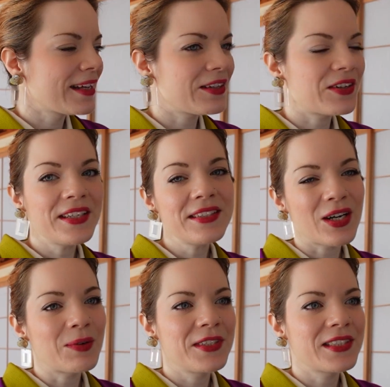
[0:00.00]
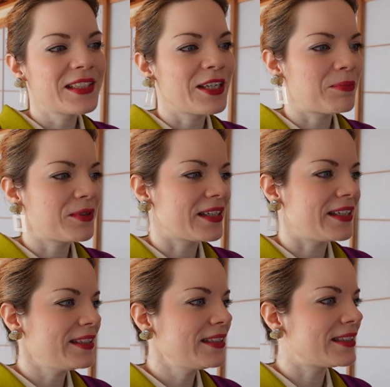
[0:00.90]
There is obviously a
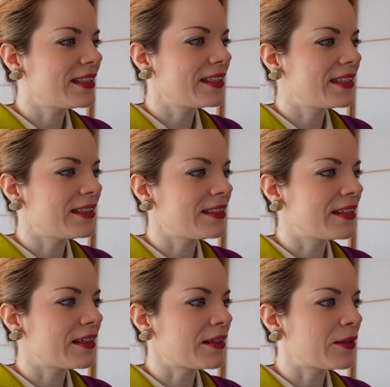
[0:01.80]
place in